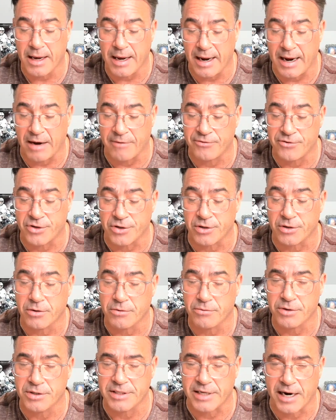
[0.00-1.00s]
after
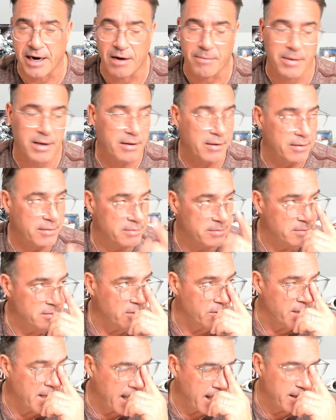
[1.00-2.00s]
retirement.
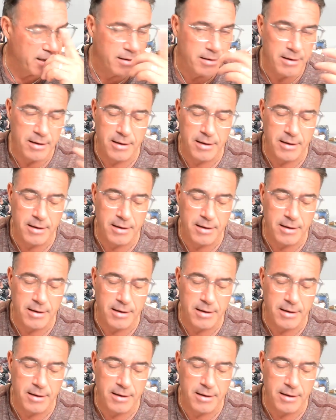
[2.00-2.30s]
Okay?